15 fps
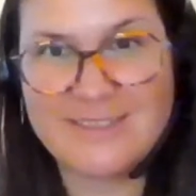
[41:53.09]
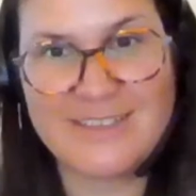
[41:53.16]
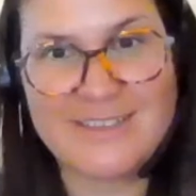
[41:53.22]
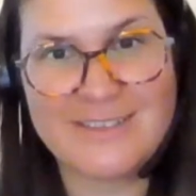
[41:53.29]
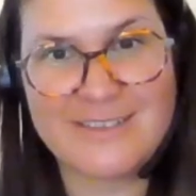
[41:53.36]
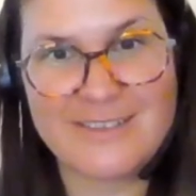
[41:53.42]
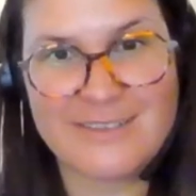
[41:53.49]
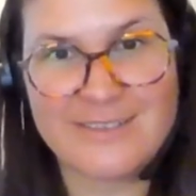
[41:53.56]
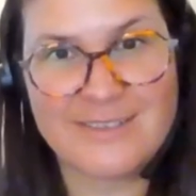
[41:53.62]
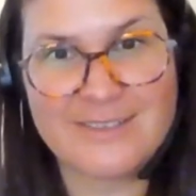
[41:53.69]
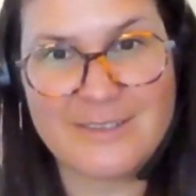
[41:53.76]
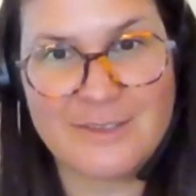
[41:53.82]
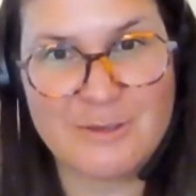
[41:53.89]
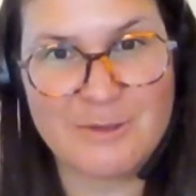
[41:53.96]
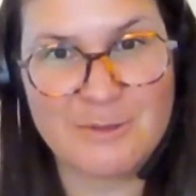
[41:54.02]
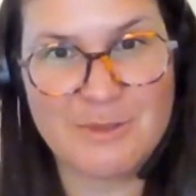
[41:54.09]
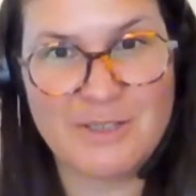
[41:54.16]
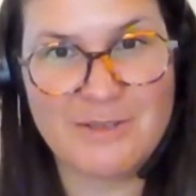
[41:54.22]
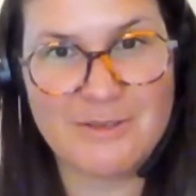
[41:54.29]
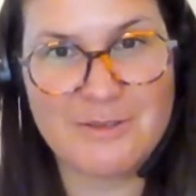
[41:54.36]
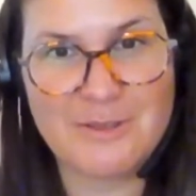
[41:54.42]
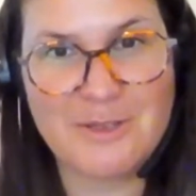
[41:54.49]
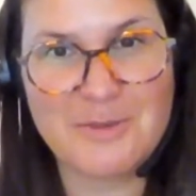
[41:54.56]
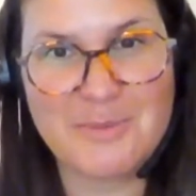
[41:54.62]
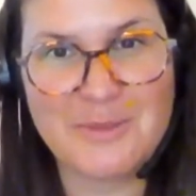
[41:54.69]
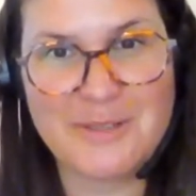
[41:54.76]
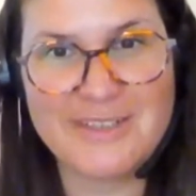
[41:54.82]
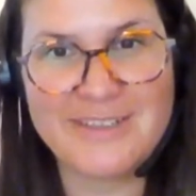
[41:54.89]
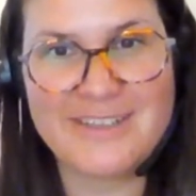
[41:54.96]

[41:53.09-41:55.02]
It's uh, you know we're all human.